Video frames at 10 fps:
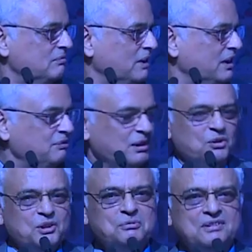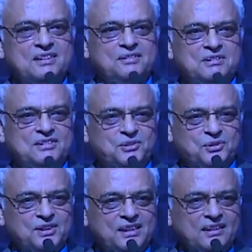my fellow Commissioner, Mr.
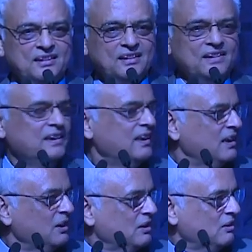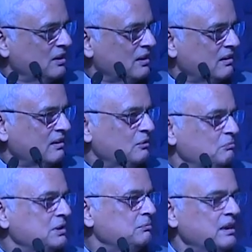Jyoti,
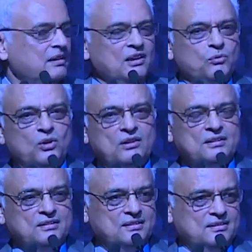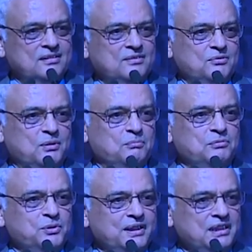Ms. Marina Walters
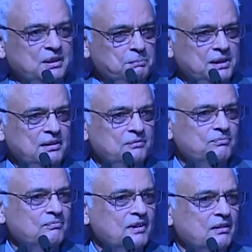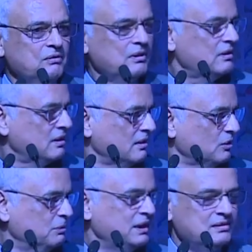from UNDP,
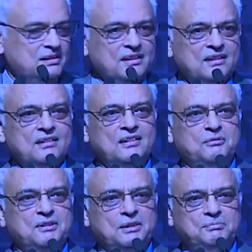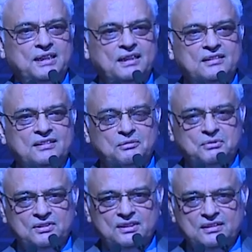Umesh Sinha, our Deputy Election
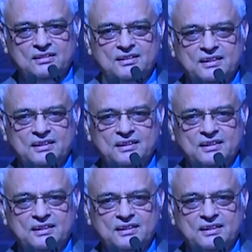Commissioner,